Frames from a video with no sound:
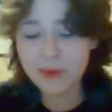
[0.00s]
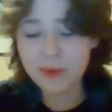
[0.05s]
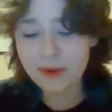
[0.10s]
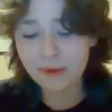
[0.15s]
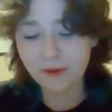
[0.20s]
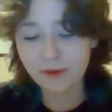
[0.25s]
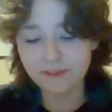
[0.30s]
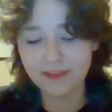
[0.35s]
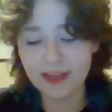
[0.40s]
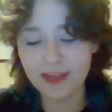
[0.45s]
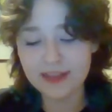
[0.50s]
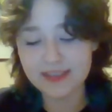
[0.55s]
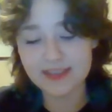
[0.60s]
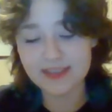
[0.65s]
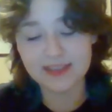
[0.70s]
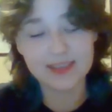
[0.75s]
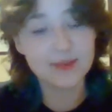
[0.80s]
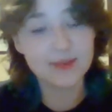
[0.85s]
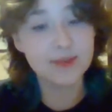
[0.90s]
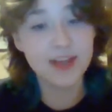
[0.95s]
Louis reflects
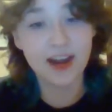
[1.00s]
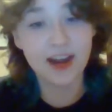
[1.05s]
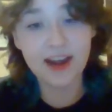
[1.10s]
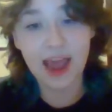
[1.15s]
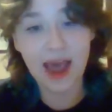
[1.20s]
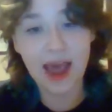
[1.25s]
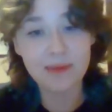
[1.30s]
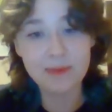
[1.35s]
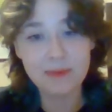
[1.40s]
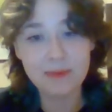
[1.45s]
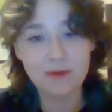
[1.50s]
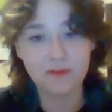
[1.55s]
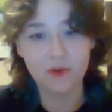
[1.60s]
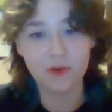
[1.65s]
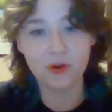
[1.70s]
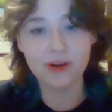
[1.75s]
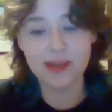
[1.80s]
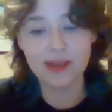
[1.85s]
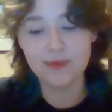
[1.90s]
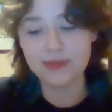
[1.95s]
this. He was unhappy
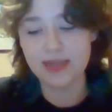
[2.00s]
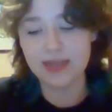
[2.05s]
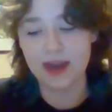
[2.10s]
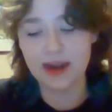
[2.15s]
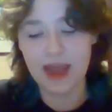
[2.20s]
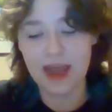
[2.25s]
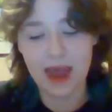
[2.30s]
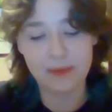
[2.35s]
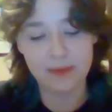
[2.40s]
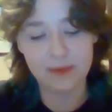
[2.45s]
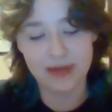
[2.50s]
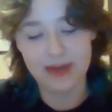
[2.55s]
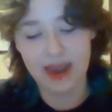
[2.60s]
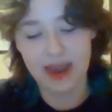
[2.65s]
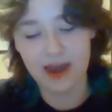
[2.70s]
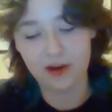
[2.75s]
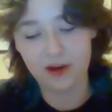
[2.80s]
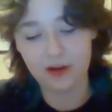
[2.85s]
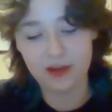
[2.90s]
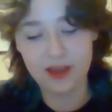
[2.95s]
before and he was unhappy
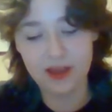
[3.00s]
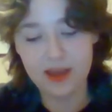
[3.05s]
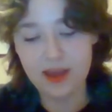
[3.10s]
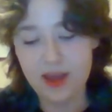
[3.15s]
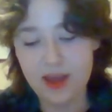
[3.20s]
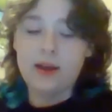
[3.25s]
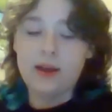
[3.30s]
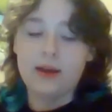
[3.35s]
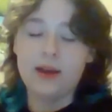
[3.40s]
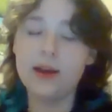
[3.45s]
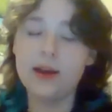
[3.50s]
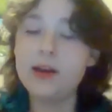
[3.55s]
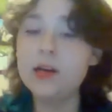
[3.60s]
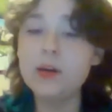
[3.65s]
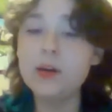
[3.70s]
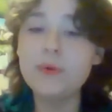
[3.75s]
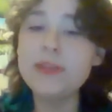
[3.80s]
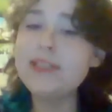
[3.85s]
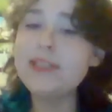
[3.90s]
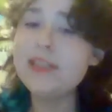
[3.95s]
now.
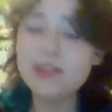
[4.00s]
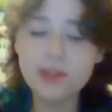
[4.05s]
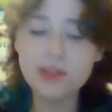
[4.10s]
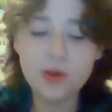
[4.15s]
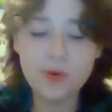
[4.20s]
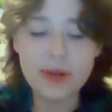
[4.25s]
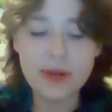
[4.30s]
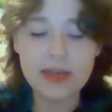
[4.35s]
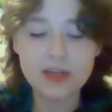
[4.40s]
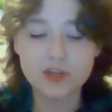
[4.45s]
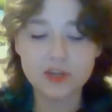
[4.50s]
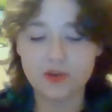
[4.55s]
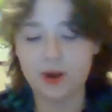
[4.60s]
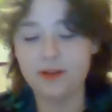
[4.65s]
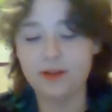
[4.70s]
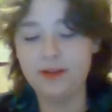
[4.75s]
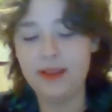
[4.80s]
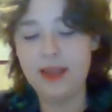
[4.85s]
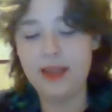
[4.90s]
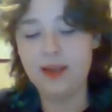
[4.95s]
We see Louis
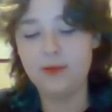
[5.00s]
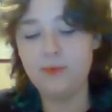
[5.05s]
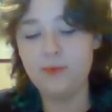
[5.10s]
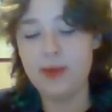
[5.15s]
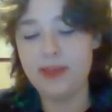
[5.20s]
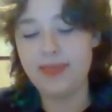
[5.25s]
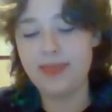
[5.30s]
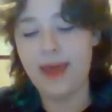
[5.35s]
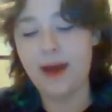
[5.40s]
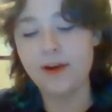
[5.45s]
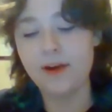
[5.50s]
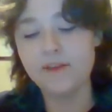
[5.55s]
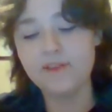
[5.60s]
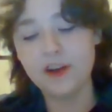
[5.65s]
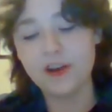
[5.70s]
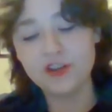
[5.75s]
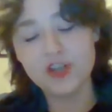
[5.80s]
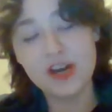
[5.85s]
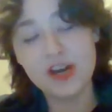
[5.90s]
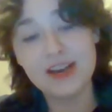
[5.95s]
struggling with how to
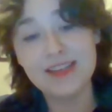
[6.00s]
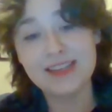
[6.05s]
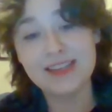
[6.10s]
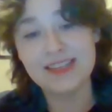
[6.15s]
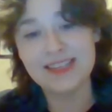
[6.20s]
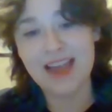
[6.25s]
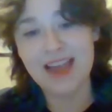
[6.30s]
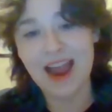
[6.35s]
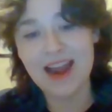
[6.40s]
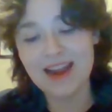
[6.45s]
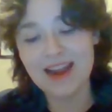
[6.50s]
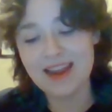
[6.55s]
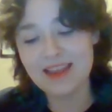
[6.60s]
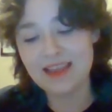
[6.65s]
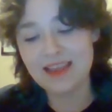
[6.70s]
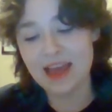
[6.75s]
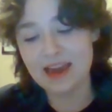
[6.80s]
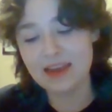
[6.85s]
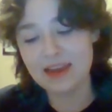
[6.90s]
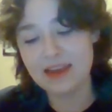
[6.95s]
function in a society
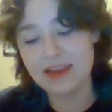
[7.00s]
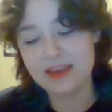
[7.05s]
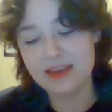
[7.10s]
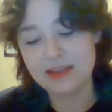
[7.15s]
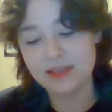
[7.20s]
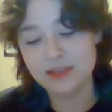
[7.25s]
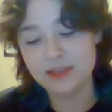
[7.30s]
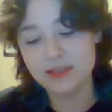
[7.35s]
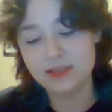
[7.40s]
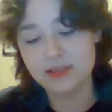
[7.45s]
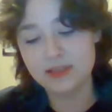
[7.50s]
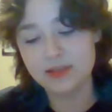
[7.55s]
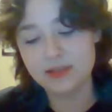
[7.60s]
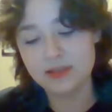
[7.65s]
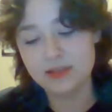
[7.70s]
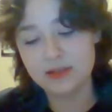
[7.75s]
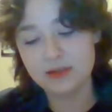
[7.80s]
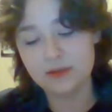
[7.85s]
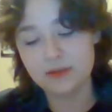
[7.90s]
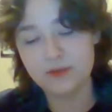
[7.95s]
that he
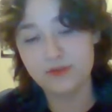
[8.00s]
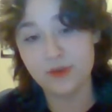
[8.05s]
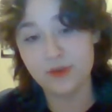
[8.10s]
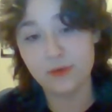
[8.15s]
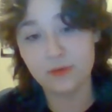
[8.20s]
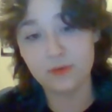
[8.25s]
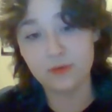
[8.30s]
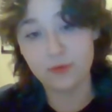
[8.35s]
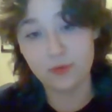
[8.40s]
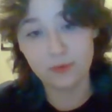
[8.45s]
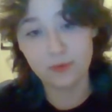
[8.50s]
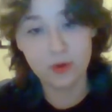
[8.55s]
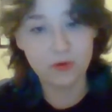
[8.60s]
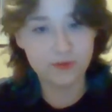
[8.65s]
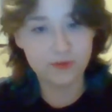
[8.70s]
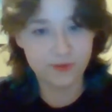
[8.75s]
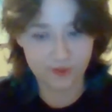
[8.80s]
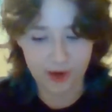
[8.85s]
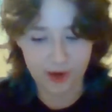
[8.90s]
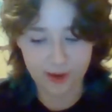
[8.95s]
is
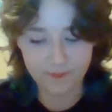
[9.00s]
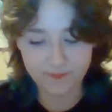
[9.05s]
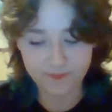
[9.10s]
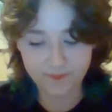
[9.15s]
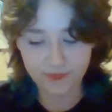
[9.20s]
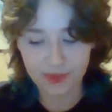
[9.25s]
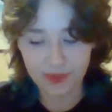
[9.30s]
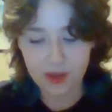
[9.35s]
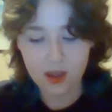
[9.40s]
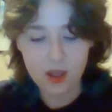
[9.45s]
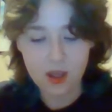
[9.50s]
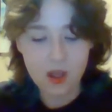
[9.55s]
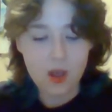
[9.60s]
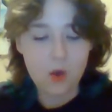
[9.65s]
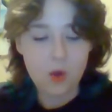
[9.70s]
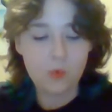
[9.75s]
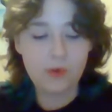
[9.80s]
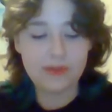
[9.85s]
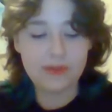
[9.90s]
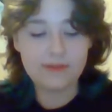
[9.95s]
removed from,
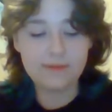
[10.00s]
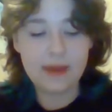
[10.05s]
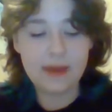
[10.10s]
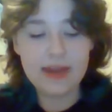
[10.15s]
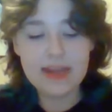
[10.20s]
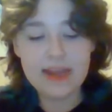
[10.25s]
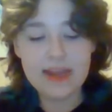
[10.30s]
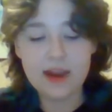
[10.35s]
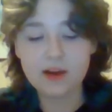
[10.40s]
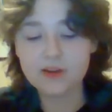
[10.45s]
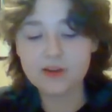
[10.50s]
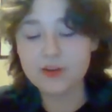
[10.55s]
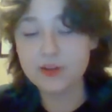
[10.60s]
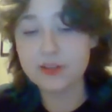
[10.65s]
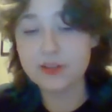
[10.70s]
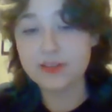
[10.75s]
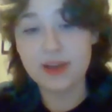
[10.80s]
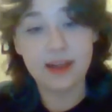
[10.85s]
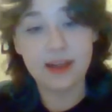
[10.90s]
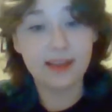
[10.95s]
with many
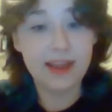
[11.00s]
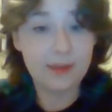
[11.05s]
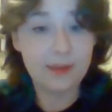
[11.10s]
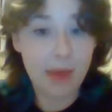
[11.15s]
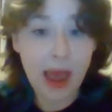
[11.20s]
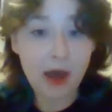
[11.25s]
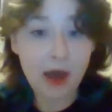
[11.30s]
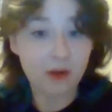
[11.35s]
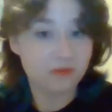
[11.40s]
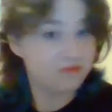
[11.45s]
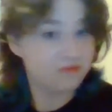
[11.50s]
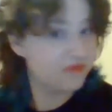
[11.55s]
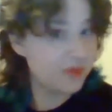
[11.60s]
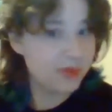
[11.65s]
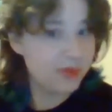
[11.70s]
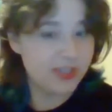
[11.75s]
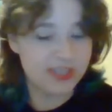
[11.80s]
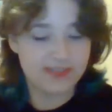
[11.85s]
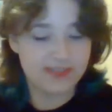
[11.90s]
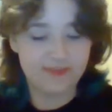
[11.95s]
characters telling him how,
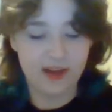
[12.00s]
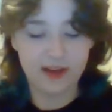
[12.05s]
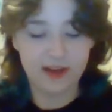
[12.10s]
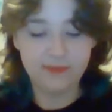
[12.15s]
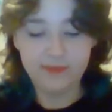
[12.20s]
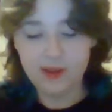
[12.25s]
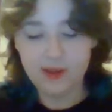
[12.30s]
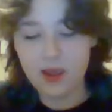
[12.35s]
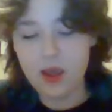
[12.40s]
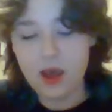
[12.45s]
which is fun.